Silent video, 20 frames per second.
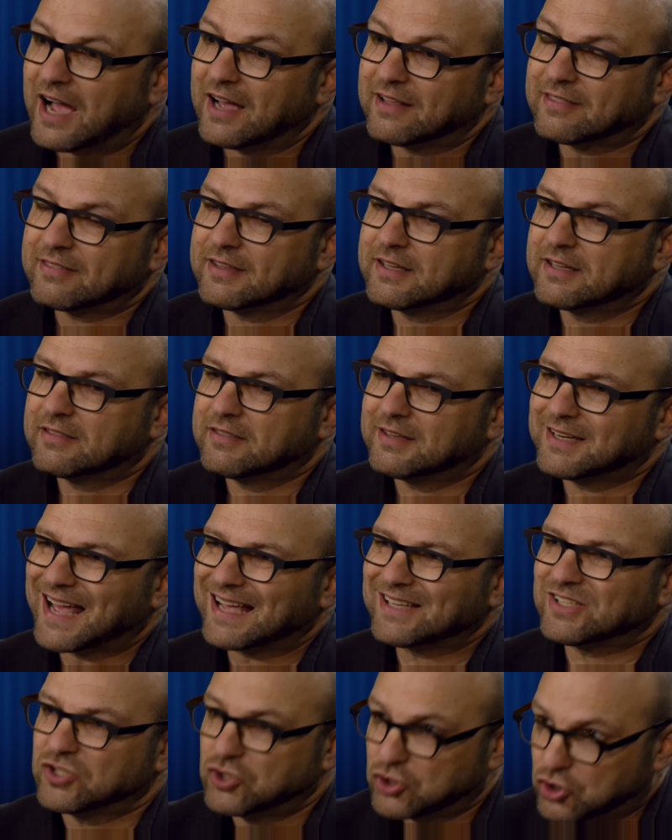I think that
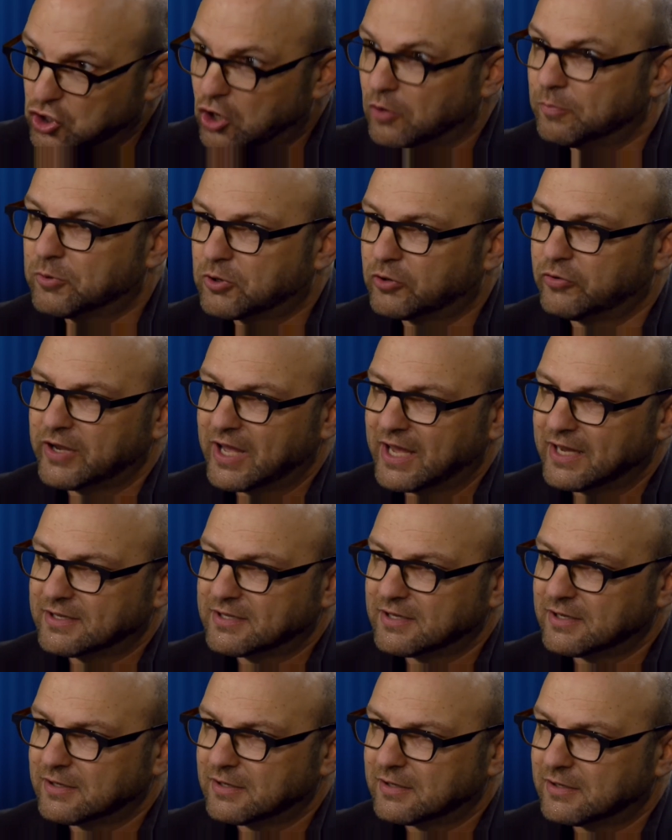as a job
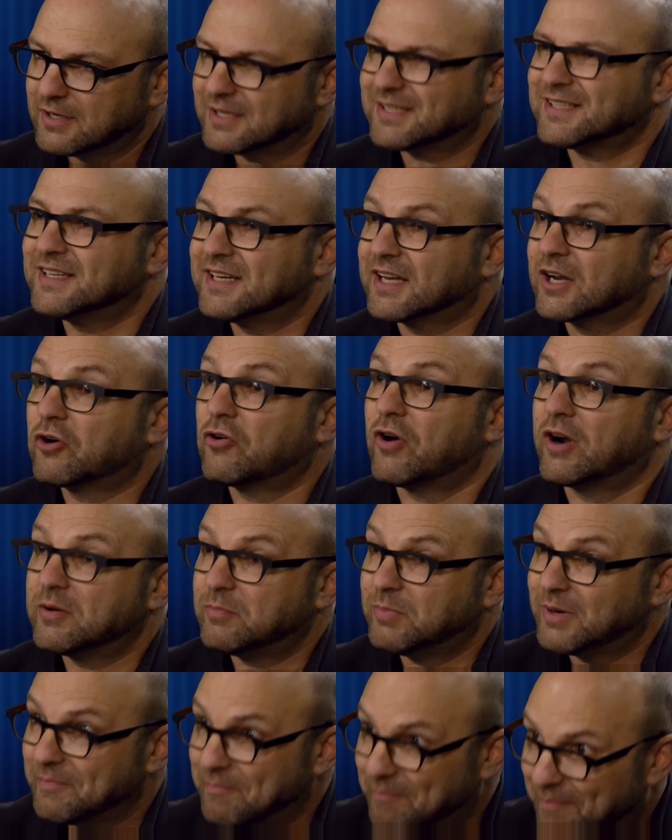creator, it's an
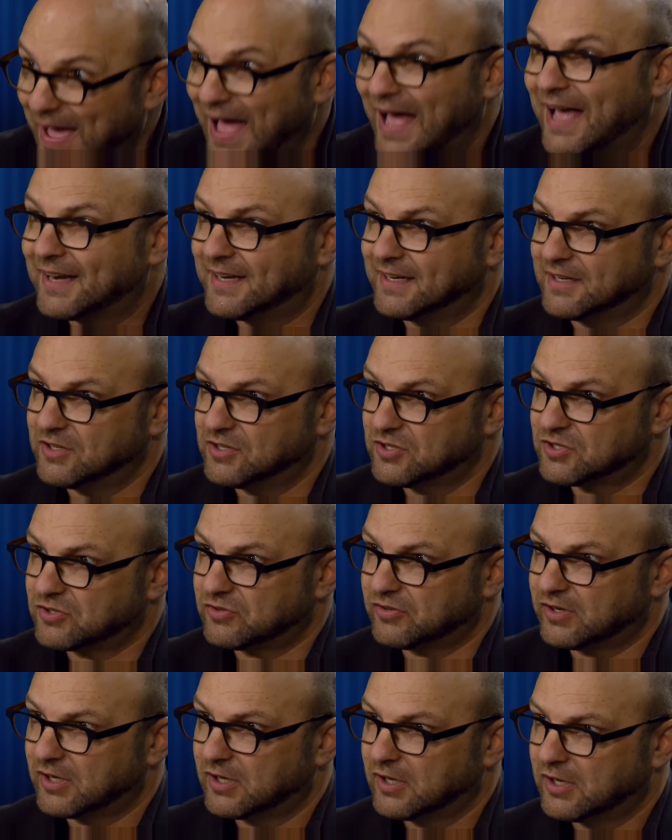incredibly bad
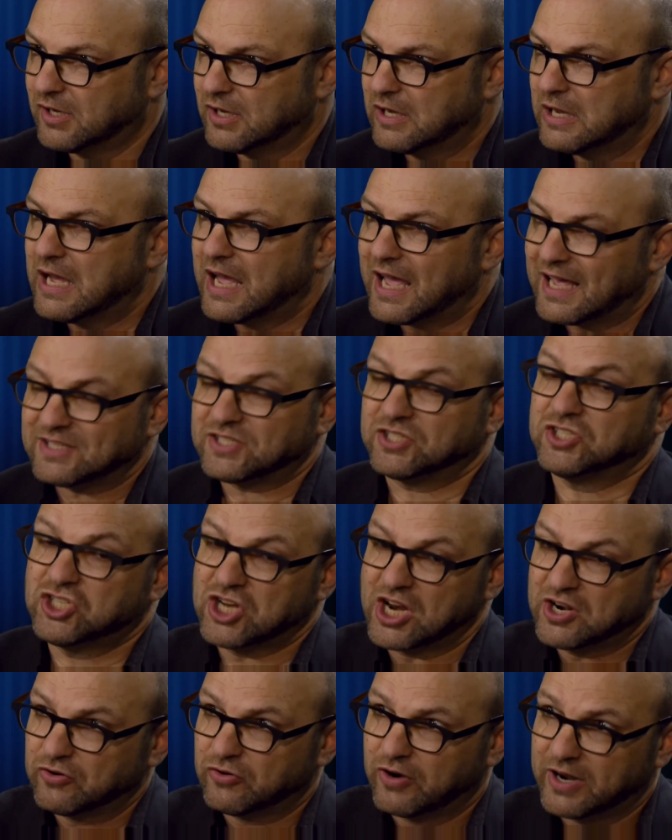industry. As a
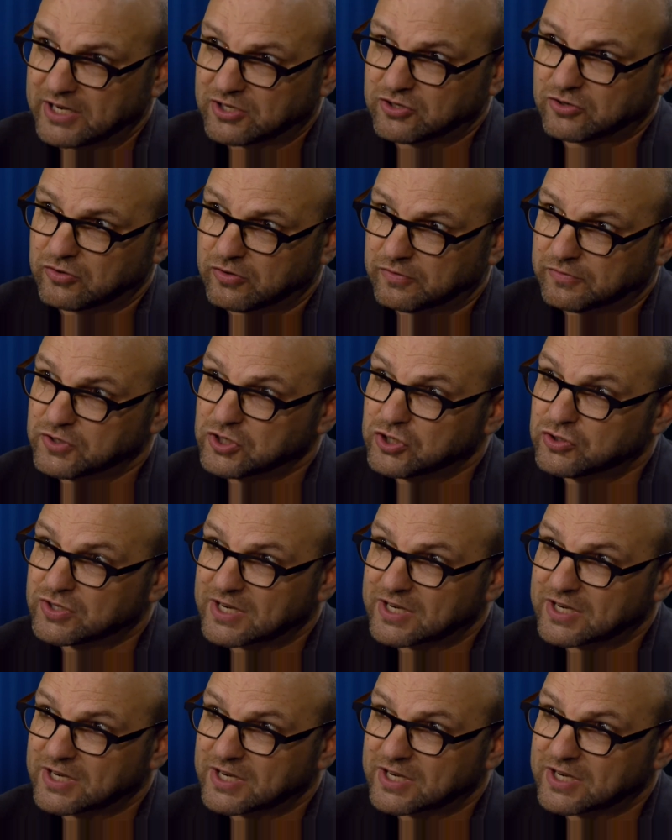generator of new